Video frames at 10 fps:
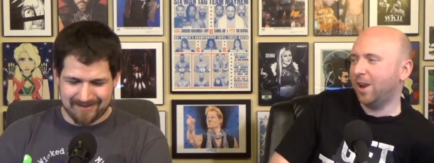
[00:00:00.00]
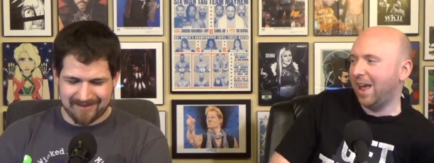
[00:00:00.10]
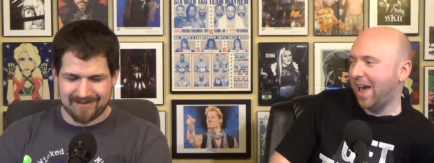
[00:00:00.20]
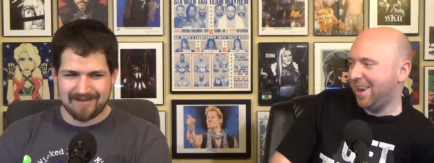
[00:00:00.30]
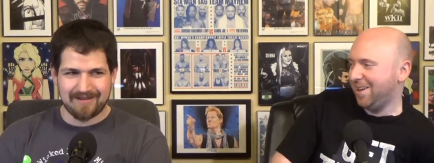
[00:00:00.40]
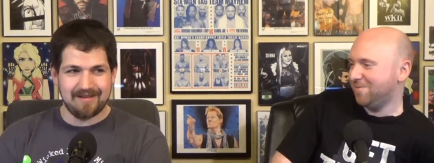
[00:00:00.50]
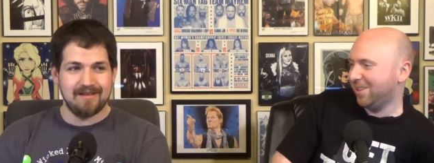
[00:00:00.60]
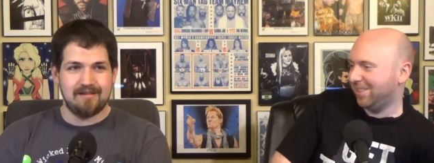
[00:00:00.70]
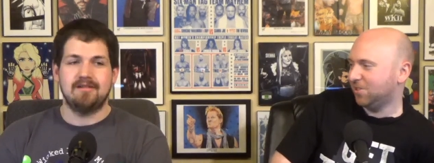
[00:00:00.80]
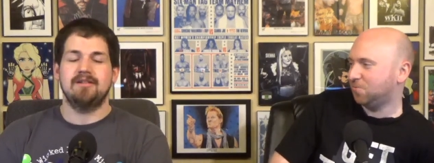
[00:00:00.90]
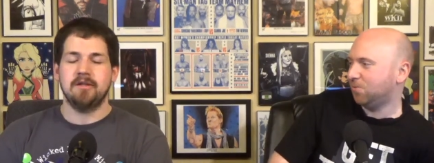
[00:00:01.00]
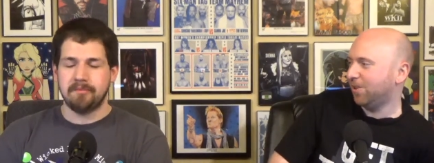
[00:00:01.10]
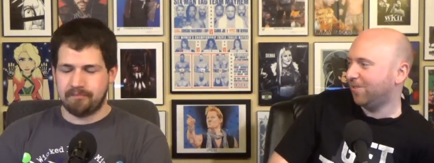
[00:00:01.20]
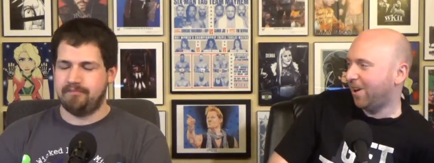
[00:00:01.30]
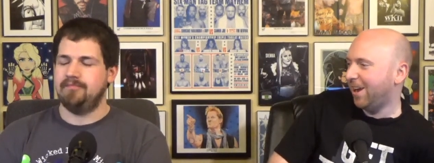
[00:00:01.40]
Speaker 1: went at him at this
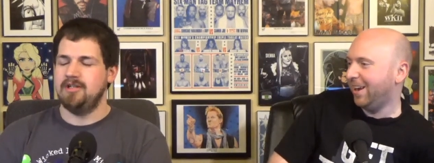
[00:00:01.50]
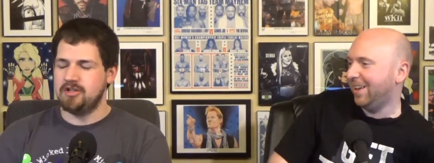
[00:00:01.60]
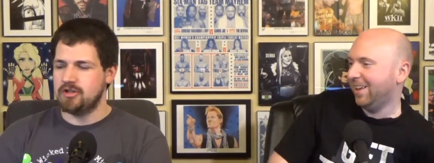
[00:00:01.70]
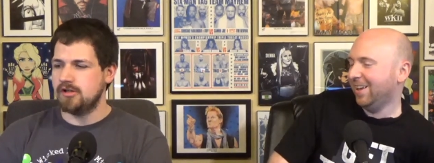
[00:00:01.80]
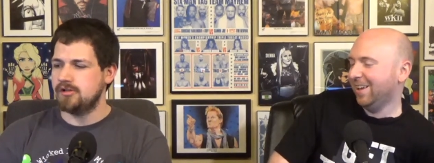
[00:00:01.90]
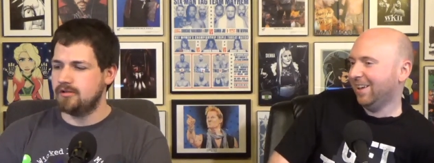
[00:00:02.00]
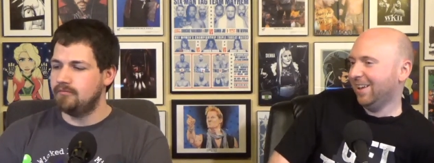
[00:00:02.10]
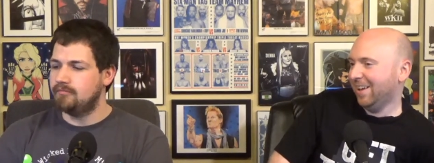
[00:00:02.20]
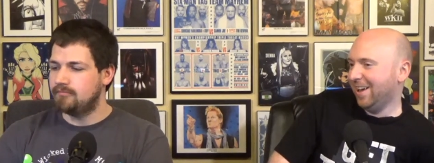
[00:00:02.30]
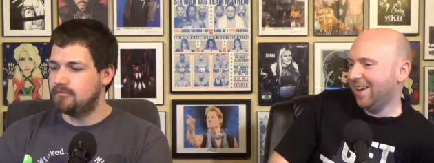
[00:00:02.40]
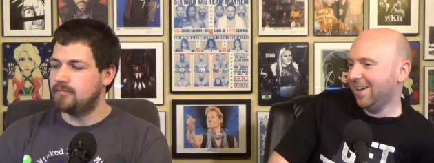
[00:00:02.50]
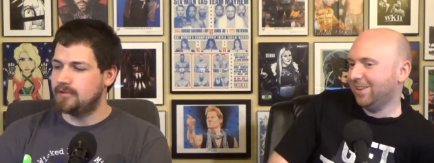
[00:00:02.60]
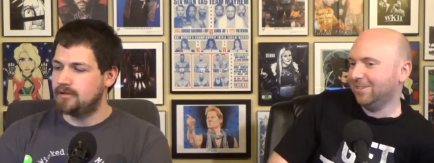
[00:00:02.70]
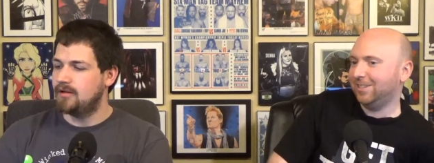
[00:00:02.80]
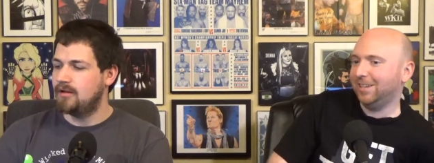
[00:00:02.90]
point, yep, right? He charged him,
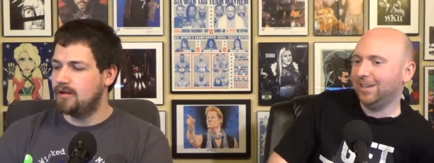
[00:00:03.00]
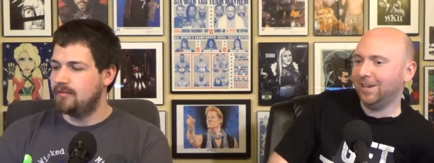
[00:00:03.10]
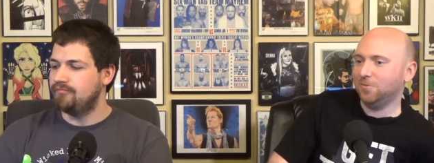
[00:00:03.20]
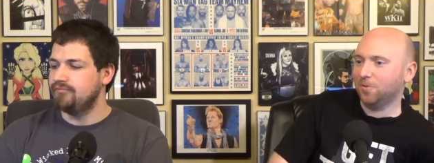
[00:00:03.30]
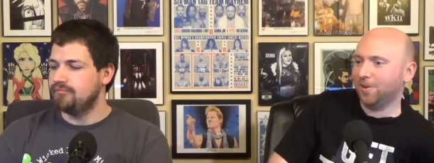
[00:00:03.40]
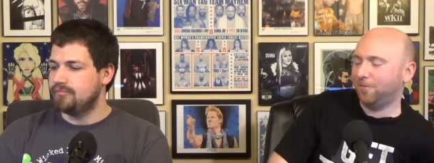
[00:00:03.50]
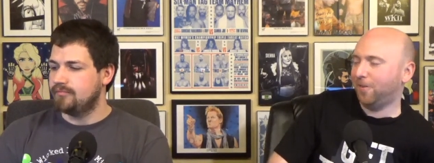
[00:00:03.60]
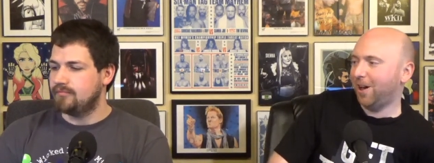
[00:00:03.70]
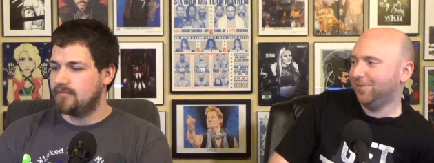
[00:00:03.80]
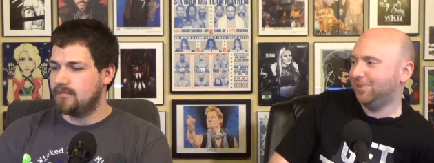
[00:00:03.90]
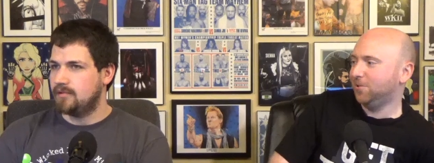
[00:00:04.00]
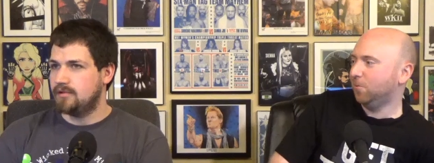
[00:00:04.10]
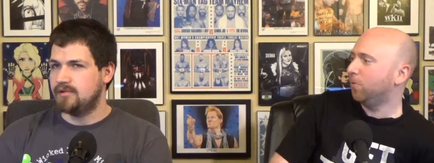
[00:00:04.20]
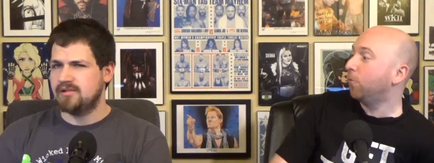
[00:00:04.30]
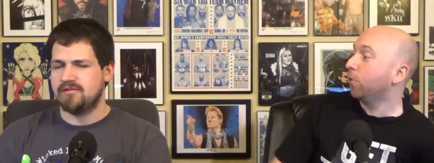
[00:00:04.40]
and he hit what five
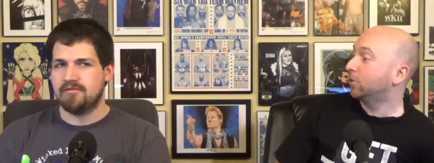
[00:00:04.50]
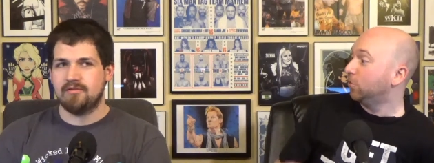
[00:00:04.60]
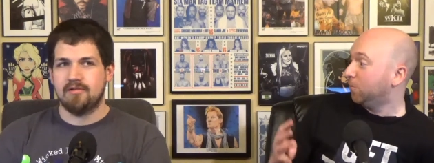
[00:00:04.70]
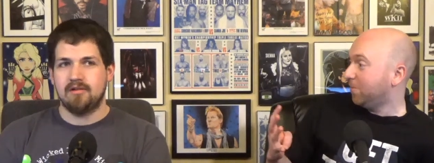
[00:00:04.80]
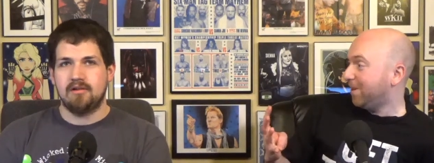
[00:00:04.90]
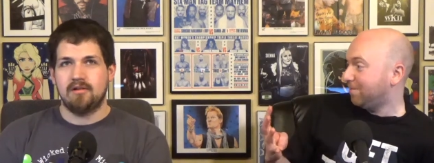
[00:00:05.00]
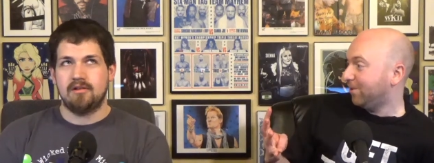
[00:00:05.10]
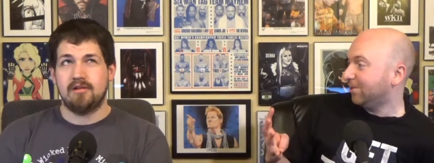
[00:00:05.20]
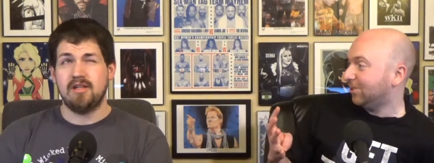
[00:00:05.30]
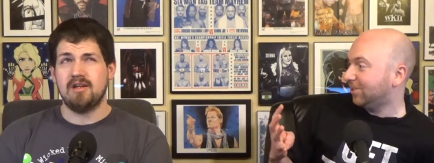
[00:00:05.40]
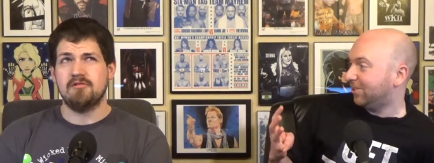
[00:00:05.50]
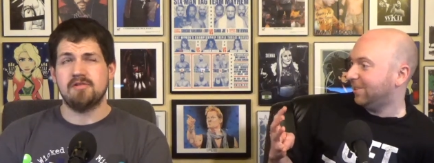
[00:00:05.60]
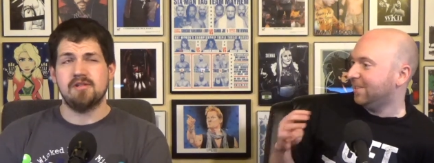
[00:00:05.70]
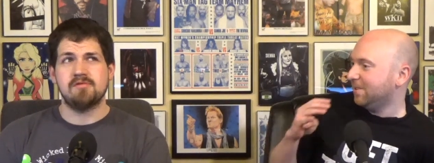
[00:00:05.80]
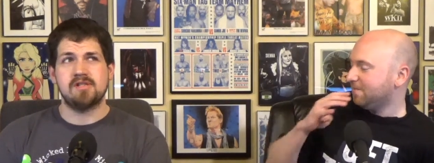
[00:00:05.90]
super, or four Superman punches.
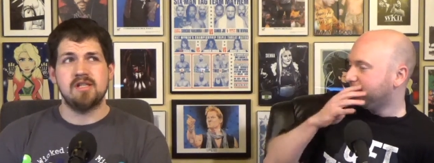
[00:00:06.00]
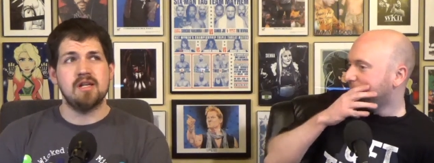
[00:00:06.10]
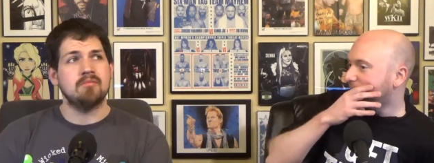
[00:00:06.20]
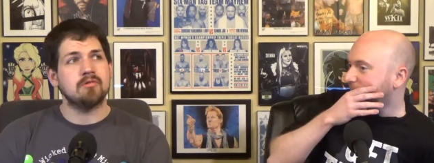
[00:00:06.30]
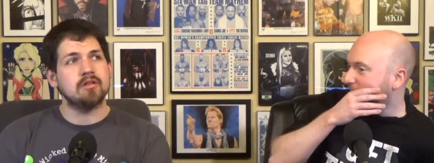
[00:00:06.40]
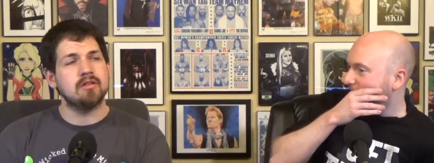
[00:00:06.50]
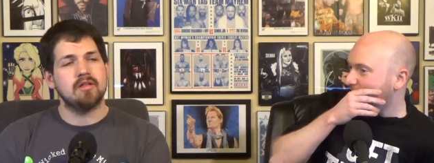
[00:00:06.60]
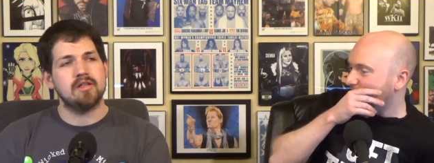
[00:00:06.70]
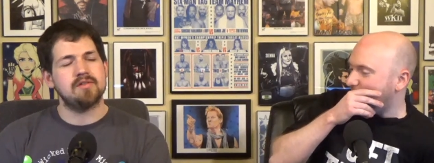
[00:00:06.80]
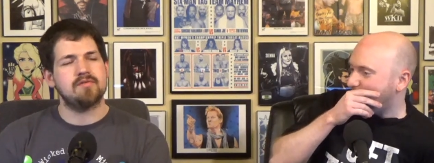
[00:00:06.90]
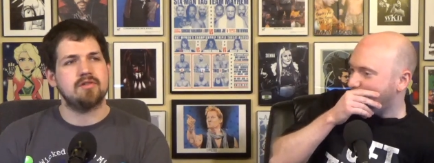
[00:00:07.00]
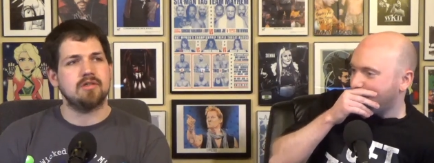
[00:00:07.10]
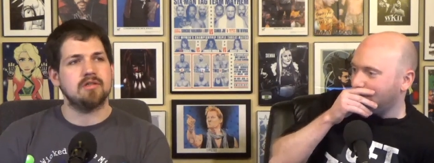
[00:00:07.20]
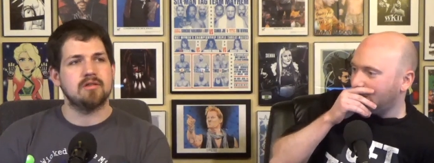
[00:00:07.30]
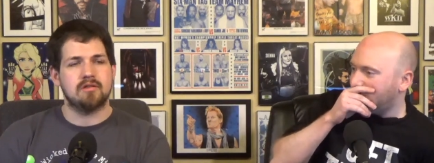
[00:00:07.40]
Yeah,
Speaker 2: it was a number. yeah. for
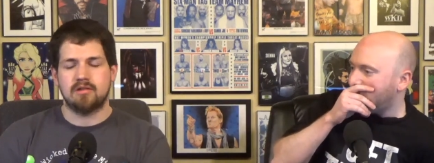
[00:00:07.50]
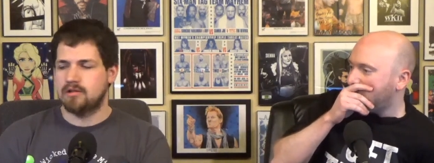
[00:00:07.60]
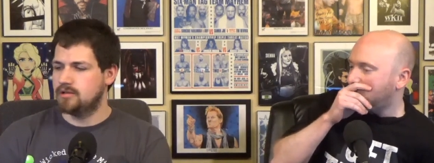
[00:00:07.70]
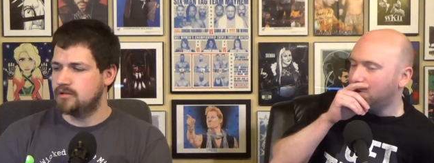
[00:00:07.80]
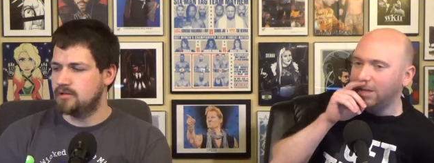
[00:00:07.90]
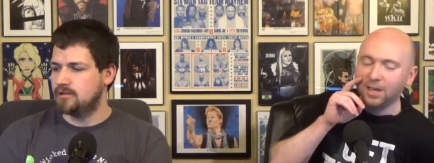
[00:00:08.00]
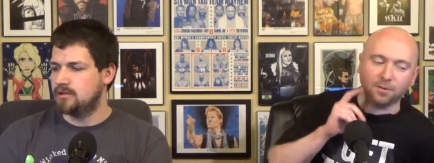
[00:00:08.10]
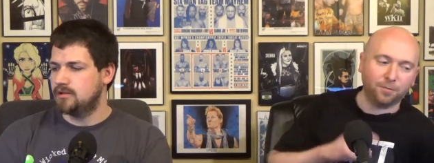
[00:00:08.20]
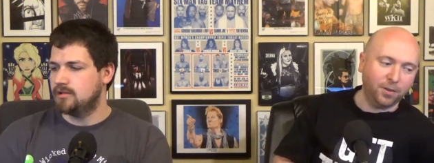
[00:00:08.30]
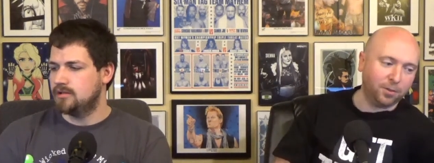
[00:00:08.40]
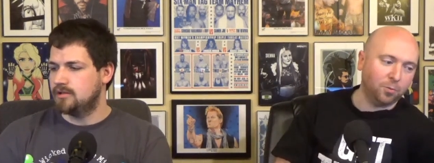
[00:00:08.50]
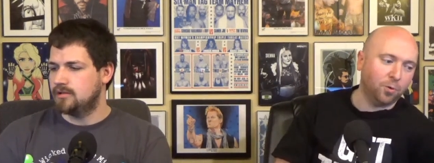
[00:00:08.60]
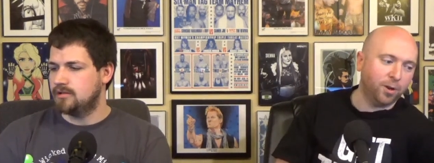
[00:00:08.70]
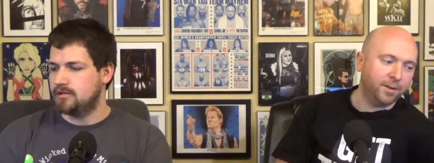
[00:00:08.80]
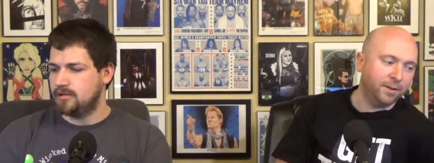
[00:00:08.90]
sure. And
Speaker 1: then I thought he hit a fifth
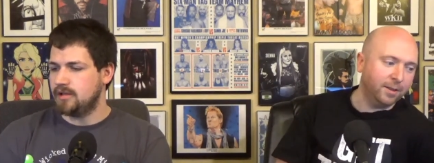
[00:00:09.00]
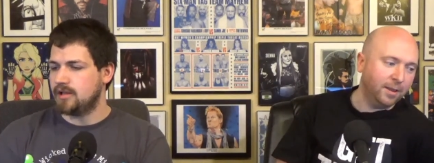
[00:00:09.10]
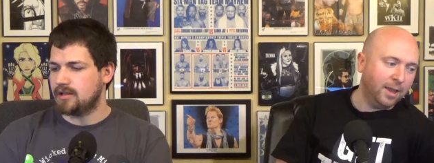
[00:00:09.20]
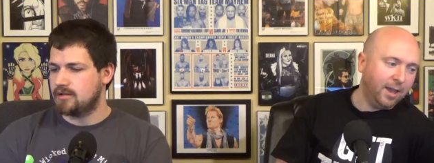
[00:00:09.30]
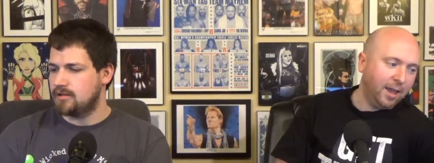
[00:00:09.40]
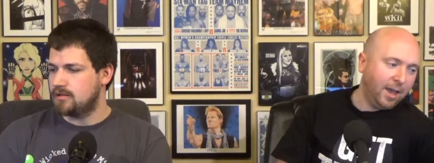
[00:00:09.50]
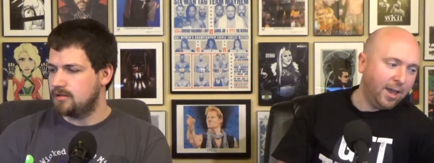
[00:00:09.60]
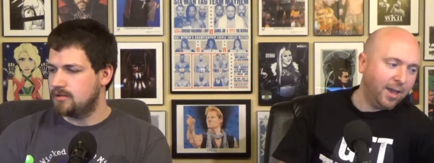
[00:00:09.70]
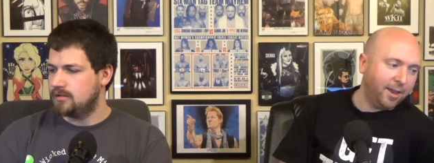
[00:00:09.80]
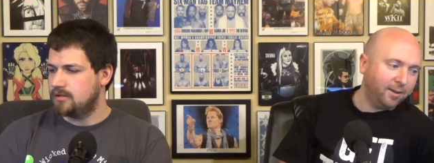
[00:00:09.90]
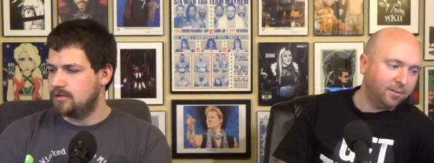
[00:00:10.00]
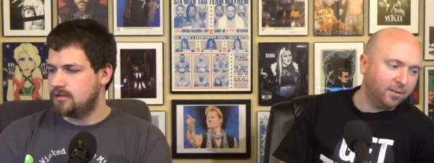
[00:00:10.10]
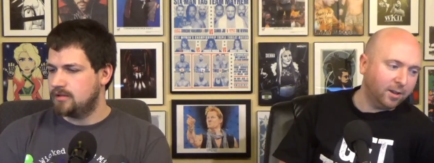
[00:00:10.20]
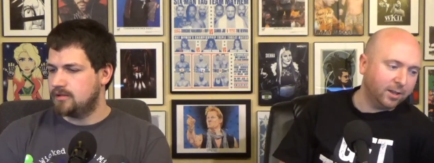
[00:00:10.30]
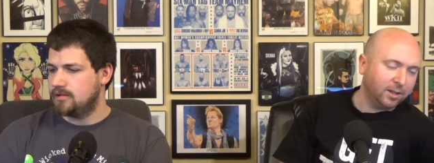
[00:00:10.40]
one. Yeah,
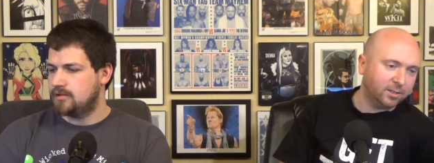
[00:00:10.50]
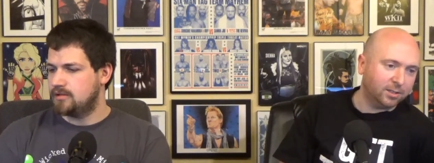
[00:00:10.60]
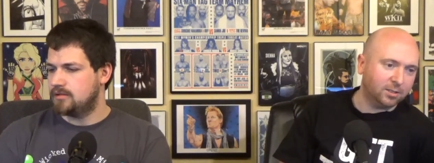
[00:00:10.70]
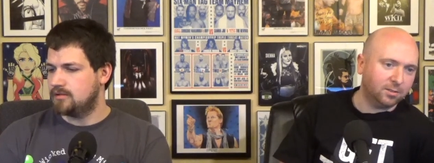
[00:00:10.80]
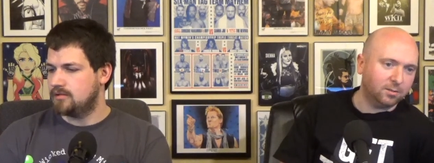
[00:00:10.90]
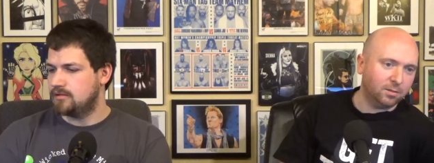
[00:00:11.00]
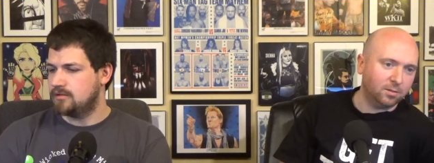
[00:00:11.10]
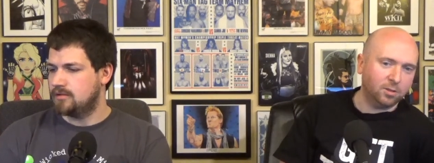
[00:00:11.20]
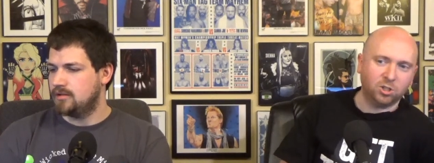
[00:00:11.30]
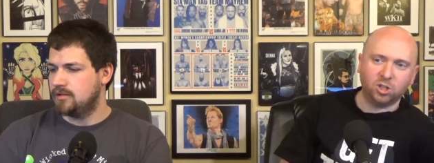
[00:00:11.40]
and I guess the